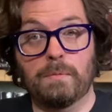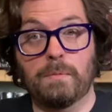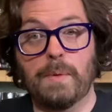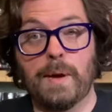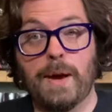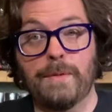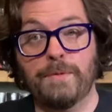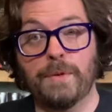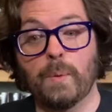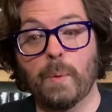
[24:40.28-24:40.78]

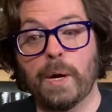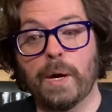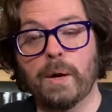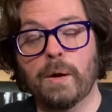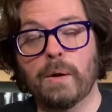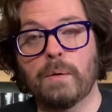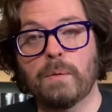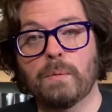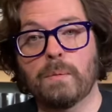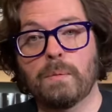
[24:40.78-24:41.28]

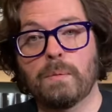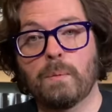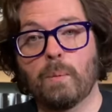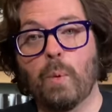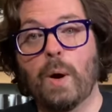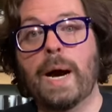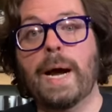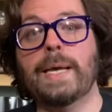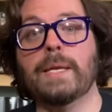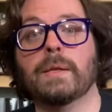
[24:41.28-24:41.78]
everywhere,
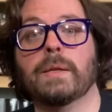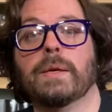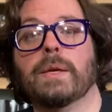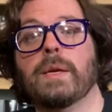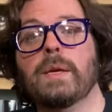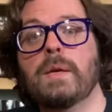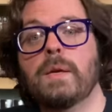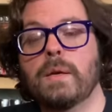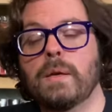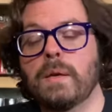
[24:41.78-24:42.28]

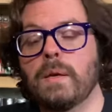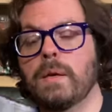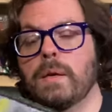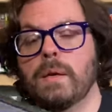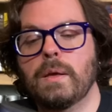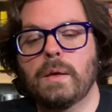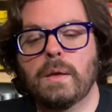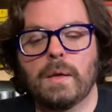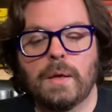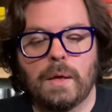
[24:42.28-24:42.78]
widely.
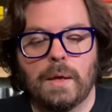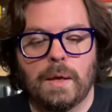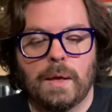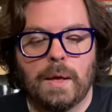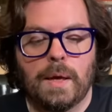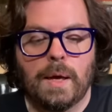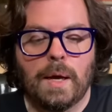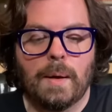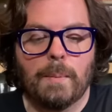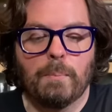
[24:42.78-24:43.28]

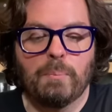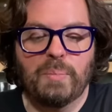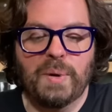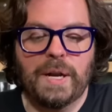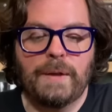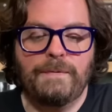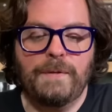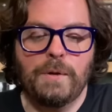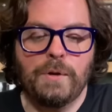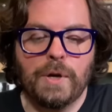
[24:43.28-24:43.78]

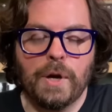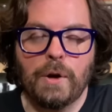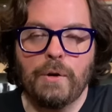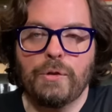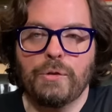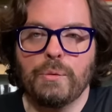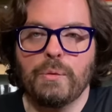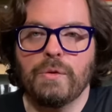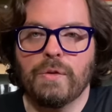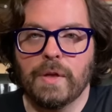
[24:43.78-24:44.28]
But if you go
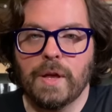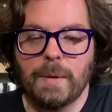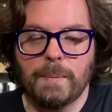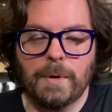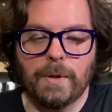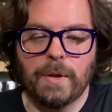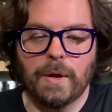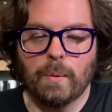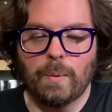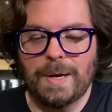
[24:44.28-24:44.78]
through them
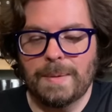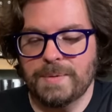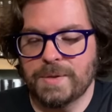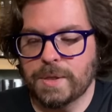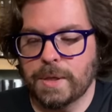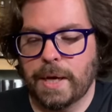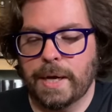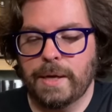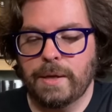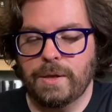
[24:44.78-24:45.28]
on their
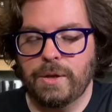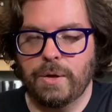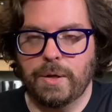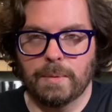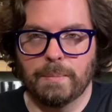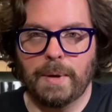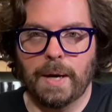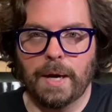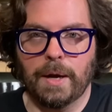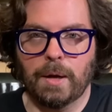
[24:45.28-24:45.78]
website, you
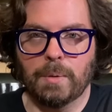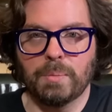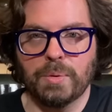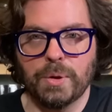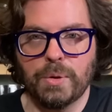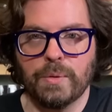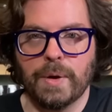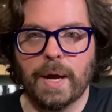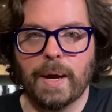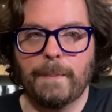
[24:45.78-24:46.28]
can buy it on
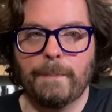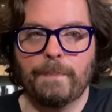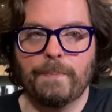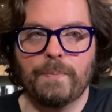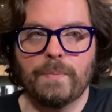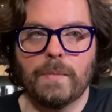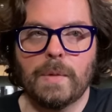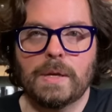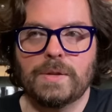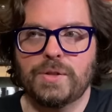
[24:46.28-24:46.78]
Blu-ray.
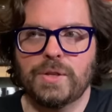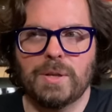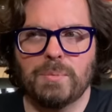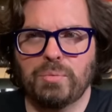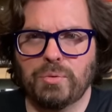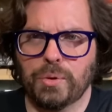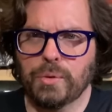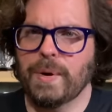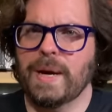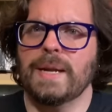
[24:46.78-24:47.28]
So the
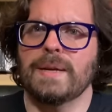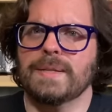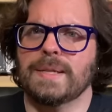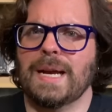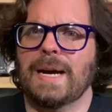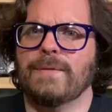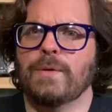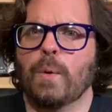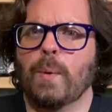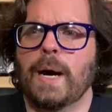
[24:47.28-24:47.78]
Blu-ray
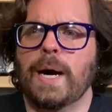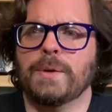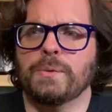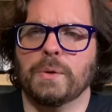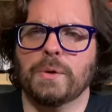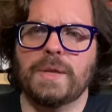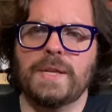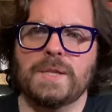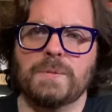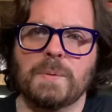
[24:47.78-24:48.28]
doesn't have a wide
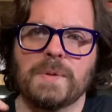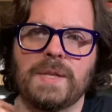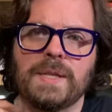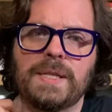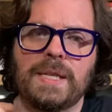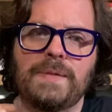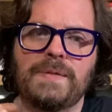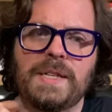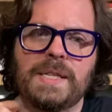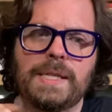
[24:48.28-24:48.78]
release, but the
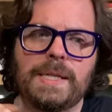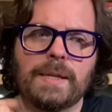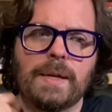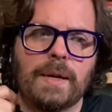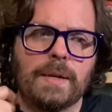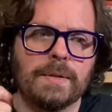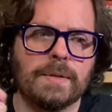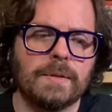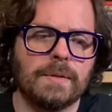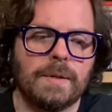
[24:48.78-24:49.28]
DVD
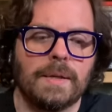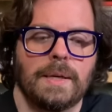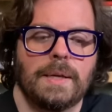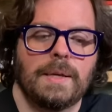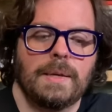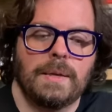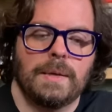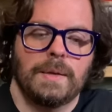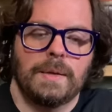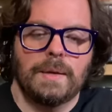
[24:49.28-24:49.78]
does.
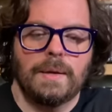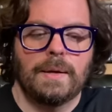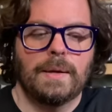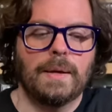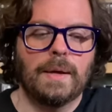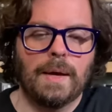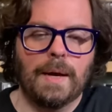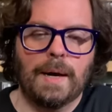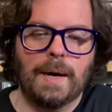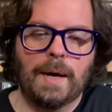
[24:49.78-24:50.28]

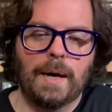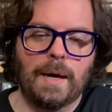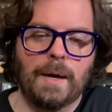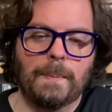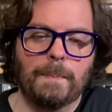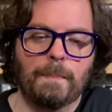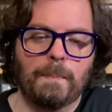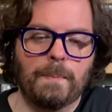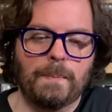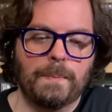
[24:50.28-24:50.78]

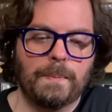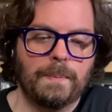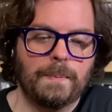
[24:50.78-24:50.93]
I'm